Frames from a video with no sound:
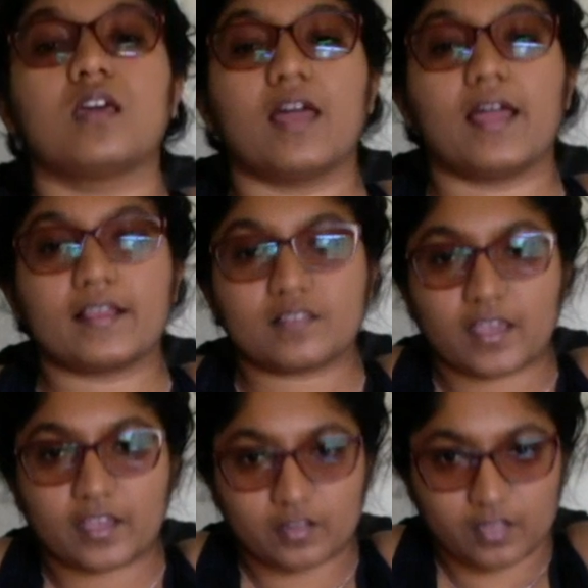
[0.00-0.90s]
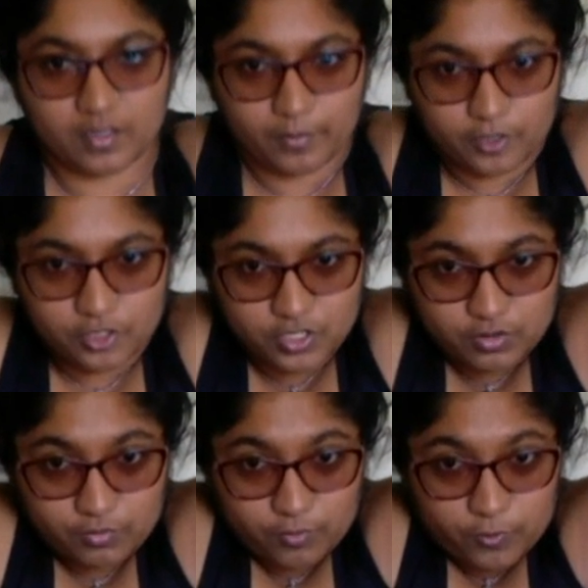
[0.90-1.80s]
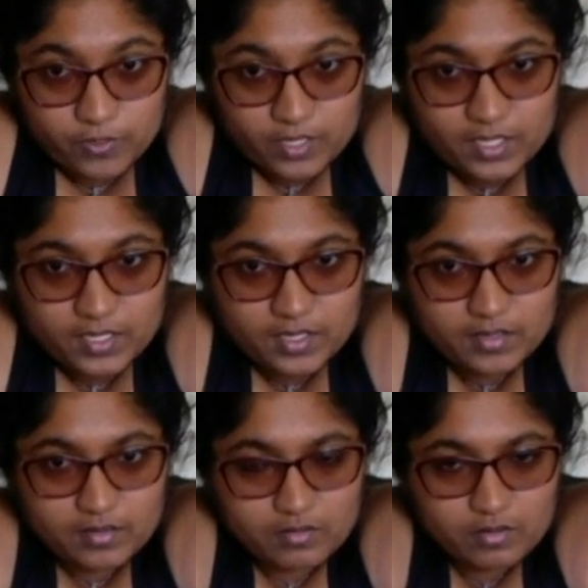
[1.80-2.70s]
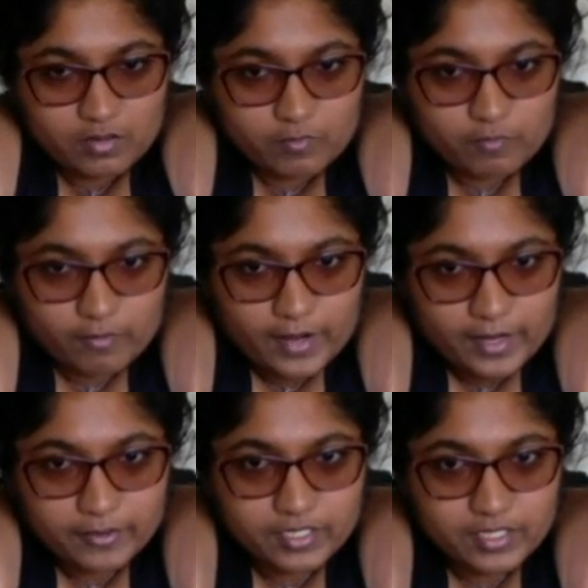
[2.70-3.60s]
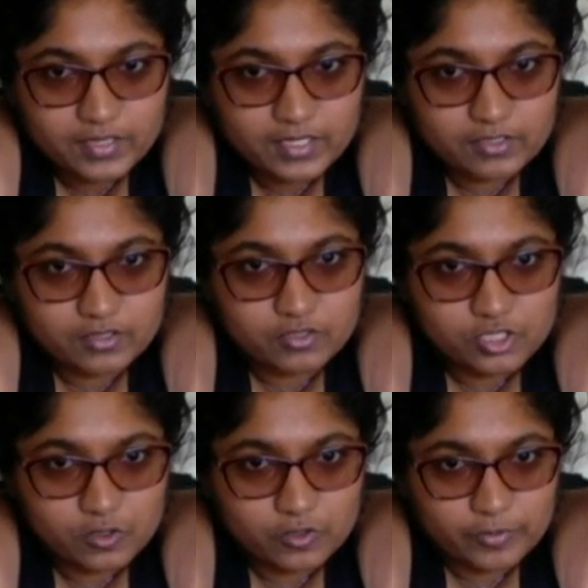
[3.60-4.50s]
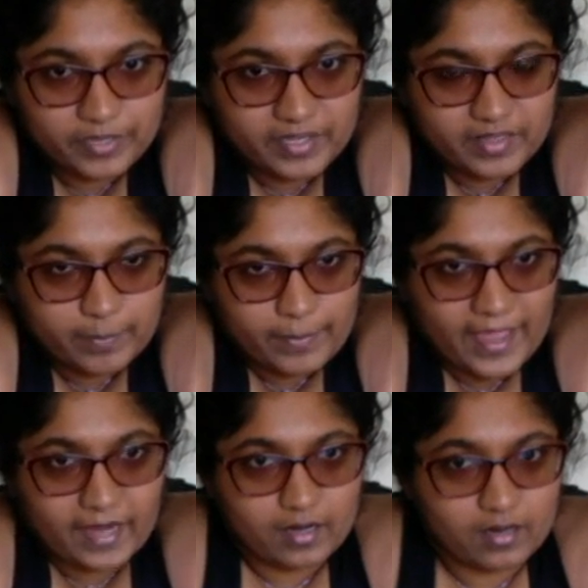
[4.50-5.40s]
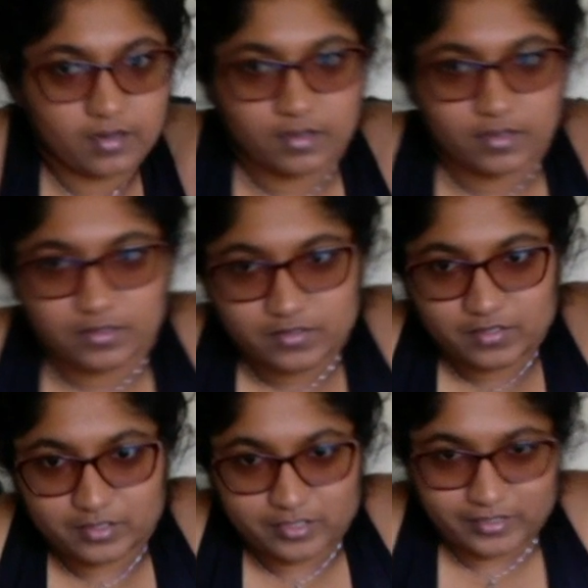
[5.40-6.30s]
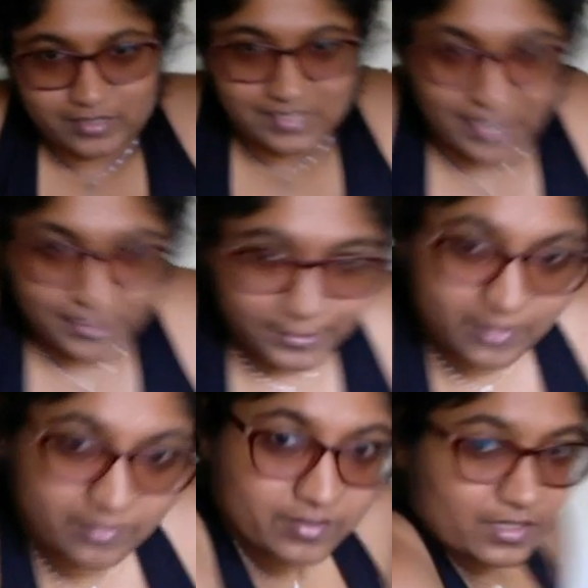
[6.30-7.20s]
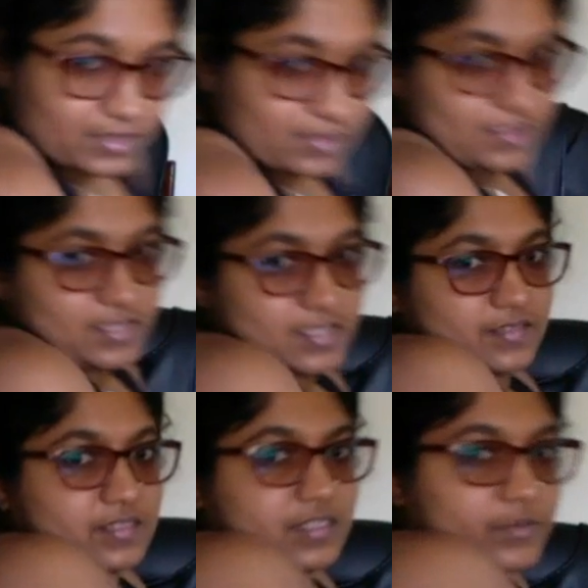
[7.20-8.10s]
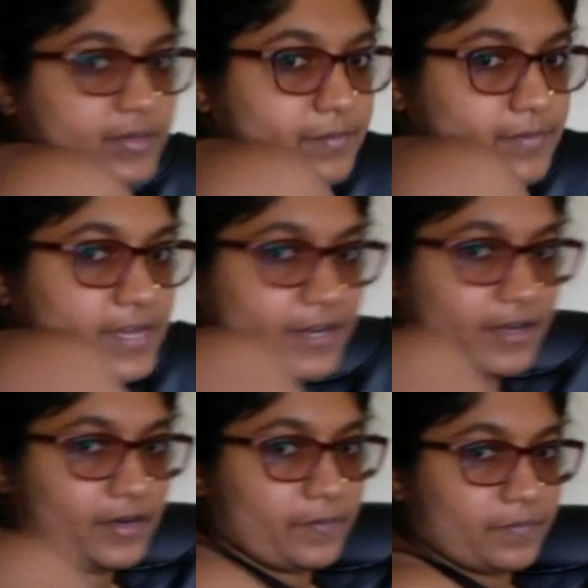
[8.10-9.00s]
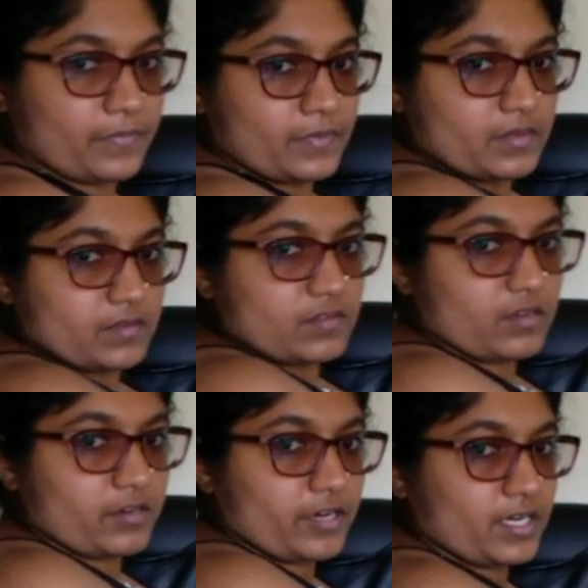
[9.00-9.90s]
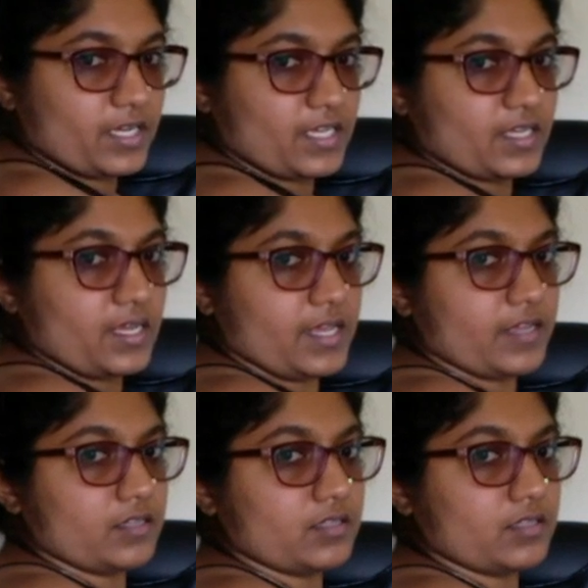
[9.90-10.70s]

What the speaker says: Exhaling, pushing through the hands and rounding that shoulder blades back. So I'll turn sideways so you can see this a little bit better. So you're going to inhale